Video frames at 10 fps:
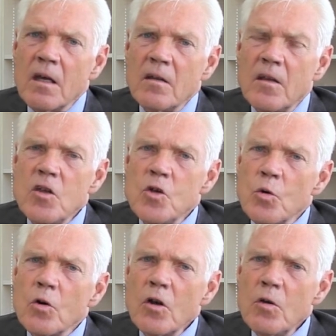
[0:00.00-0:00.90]
The
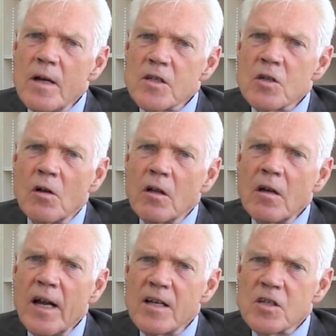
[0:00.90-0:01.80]
euro-U.S.
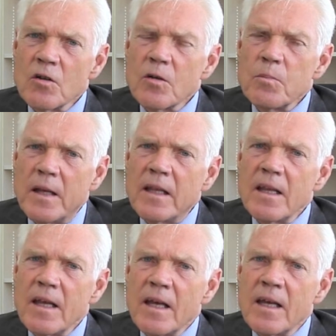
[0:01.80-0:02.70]
dollar has not
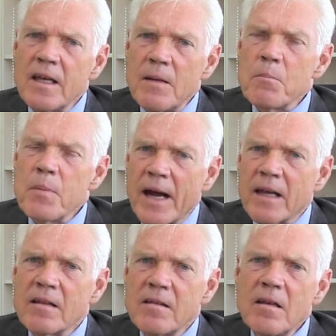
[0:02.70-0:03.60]
been
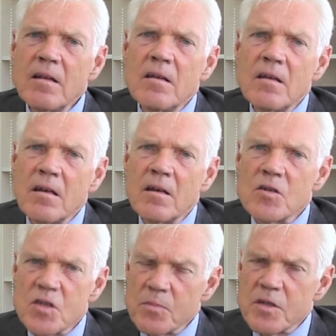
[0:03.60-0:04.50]
impacted
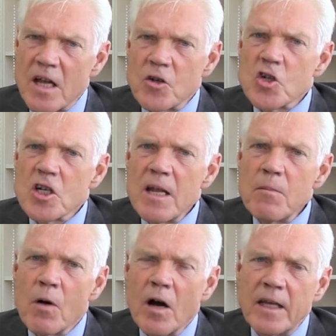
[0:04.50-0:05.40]

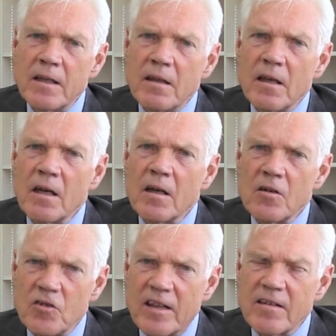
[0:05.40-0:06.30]
substantially by
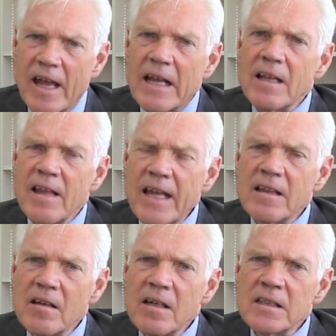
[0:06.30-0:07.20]
the retail
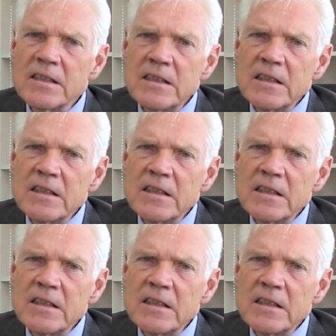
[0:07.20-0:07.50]
data.